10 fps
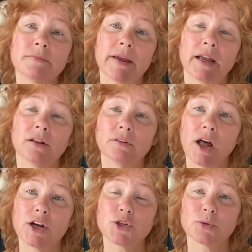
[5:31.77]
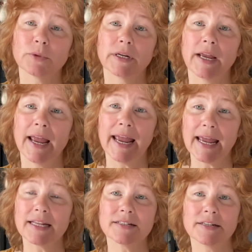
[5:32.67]
make a luxury
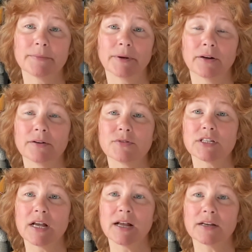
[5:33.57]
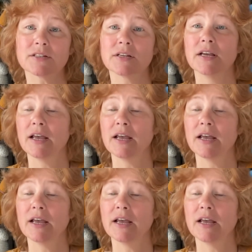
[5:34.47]
hand knit pair of socks,